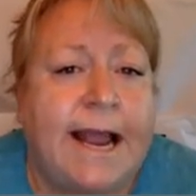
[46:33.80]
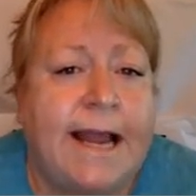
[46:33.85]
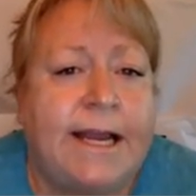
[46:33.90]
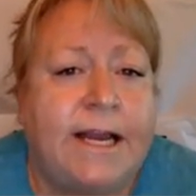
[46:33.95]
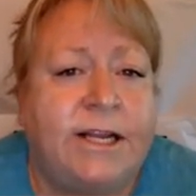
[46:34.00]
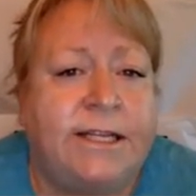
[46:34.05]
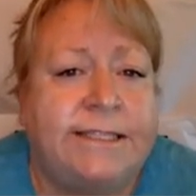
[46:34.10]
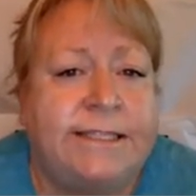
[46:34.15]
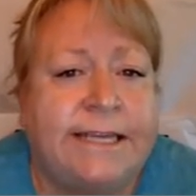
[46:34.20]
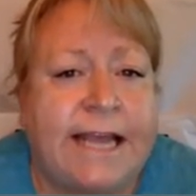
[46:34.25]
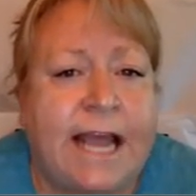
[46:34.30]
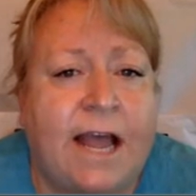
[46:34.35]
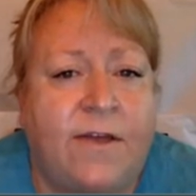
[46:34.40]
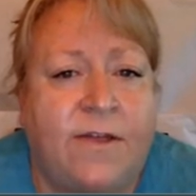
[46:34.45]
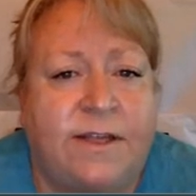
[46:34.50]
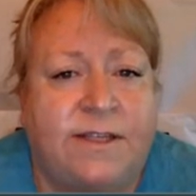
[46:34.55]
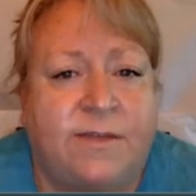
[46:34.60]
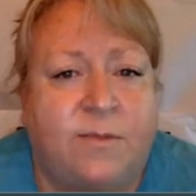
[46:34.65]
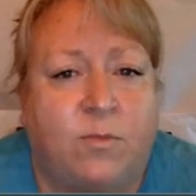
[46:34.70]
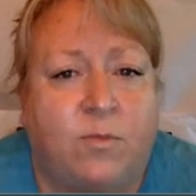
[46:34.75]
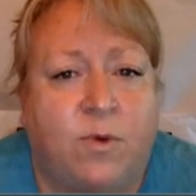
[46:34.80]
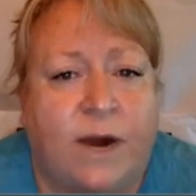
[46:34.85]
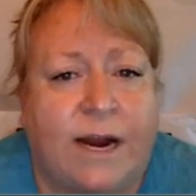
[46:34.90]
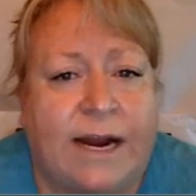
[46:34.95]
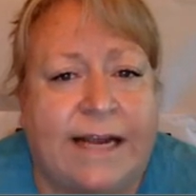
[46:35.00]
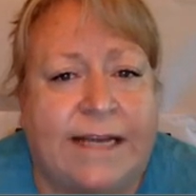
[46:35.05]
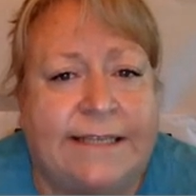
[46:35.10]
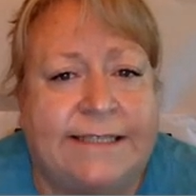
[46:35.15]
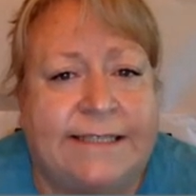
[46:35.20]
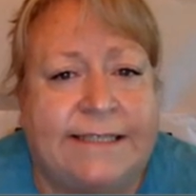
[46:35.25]
And you can see how this
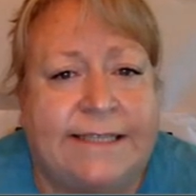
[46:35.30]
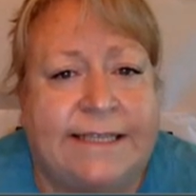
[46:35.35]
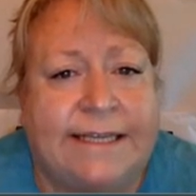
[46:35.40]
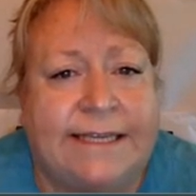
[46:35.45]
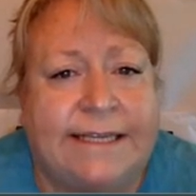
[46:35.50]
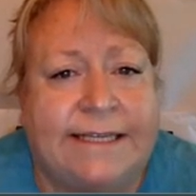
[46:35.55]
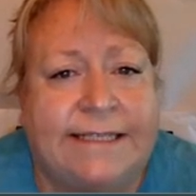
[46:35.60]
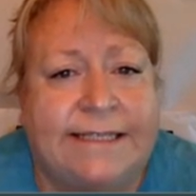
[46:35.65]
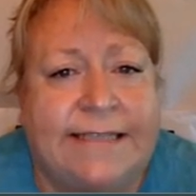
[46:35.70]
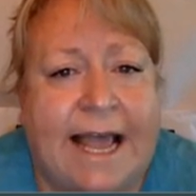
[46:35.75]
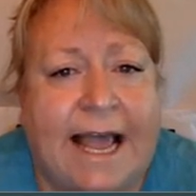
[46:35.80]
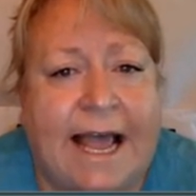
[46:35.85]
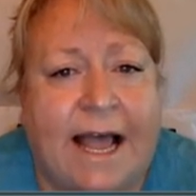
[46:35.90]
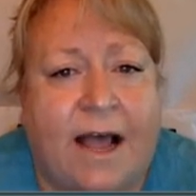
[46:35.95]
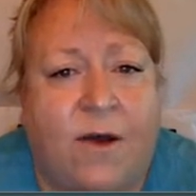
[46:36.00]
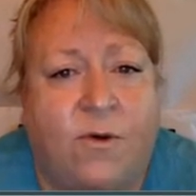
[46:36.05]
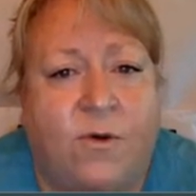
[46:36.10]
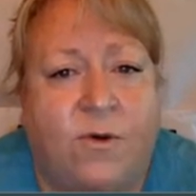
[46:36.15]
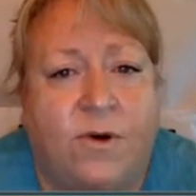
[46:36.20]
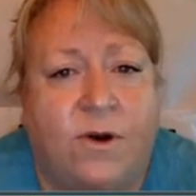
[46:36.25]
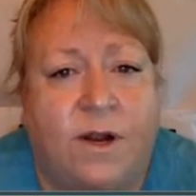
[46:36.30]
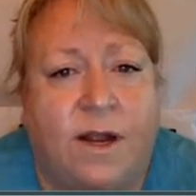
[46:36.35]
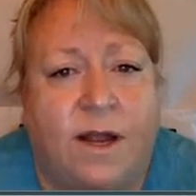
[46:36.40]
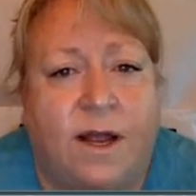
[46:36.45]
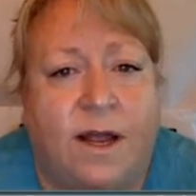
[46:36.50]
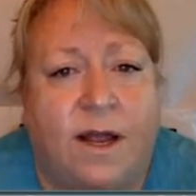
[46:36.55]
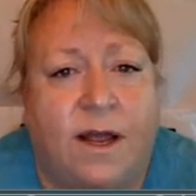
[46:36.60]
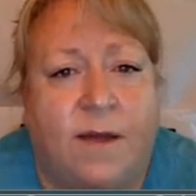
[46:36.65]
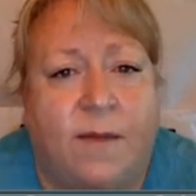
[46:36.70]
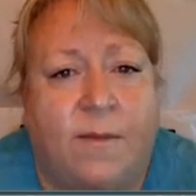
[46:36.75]
breaks things out
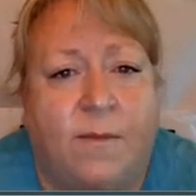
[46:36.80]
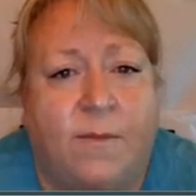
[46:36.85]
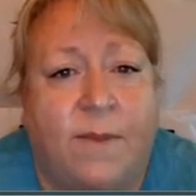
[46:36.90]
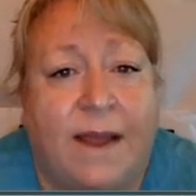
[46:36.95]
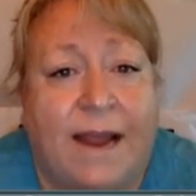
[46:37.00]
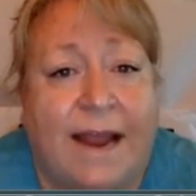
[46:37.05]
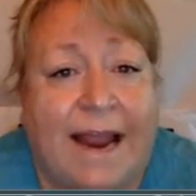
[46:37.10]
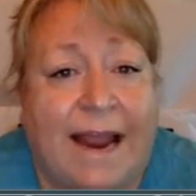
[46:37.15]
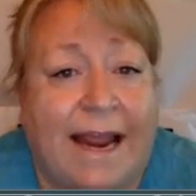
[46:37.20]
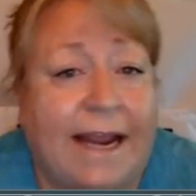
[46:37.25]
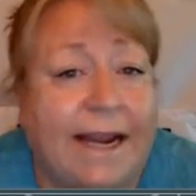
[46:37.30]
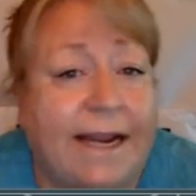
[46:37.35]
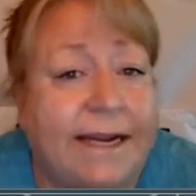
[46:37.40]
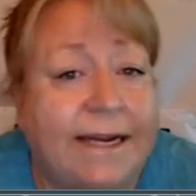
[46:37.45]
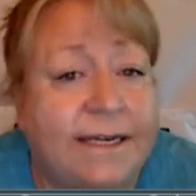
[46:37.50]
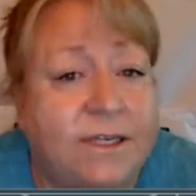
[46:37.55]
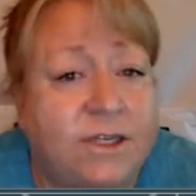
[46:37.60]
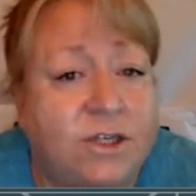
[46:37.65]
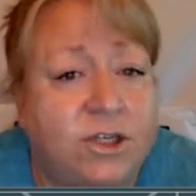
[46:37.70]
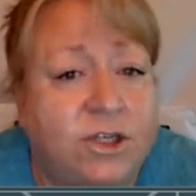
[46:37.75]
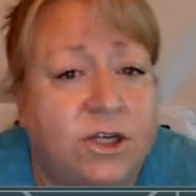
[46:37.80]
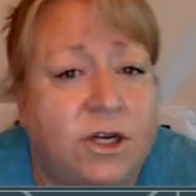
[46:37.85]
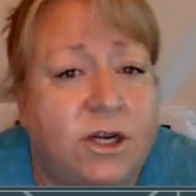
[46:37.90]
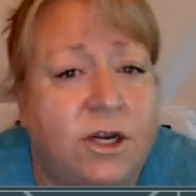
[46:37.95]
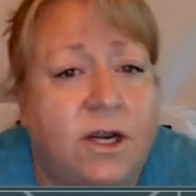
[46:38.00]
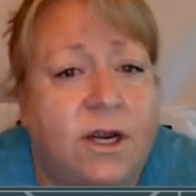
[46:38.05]
um, by age.